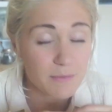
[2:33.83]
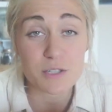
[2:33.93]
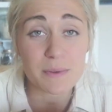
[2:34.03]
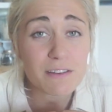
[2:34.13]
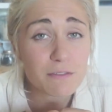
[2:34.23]
I've been
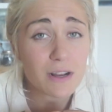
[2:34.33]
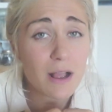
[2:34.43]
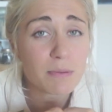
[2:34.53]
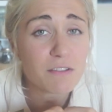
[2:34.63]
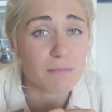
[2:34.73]
doing it for a
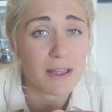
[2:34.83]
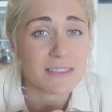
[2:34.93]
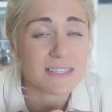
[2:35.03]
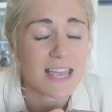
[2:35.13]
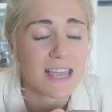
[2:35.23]
couple of
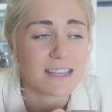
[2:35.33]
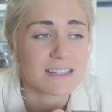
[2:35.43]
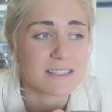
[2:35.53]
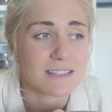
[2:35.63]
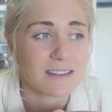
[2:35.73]
months
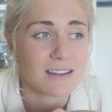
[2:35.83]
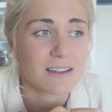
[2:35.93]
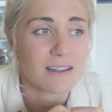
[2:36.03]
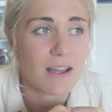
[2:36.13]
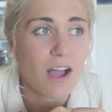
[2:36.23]
and
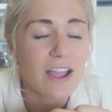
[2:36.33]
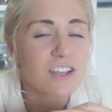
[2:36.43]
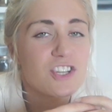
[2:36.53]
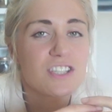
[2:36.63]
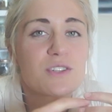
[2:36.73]

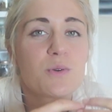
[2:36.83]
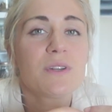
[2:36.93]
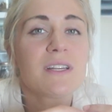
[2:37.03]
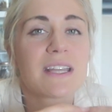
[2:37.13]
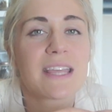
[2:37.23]
I just
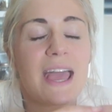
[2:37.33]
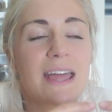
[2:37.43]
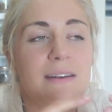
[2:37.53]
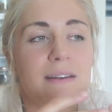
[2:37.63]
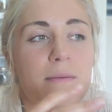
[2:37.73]
couldn't
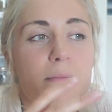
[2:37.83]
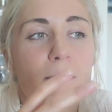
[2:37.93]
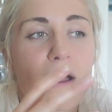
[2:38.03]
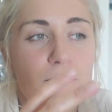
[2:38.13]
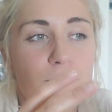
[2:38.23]
get
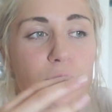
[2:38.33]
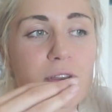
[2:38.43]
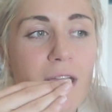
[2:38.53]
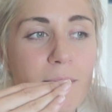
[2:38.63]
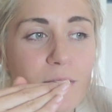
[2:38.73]
my
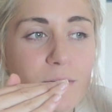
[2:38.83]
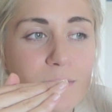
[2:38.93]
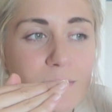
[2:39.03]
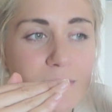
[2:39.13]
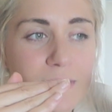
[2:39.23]
food
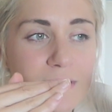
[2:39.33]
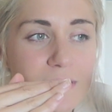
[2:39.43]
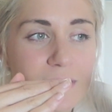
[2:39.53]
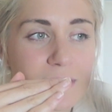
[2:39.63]
chemicals